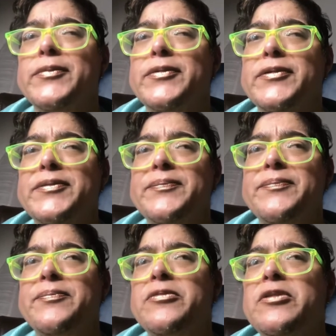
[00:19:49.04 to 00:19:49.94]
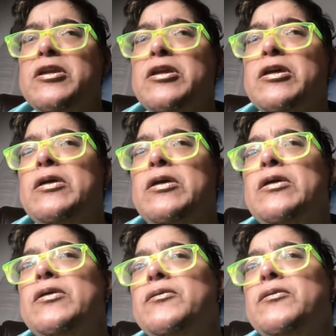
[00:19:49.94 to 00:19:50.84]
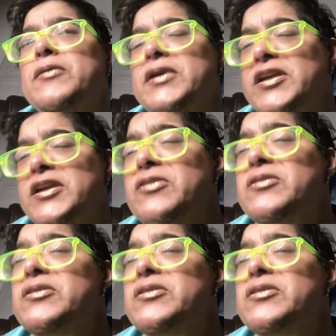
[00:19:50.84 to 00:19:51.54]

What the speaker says: When you know others have a broken heart,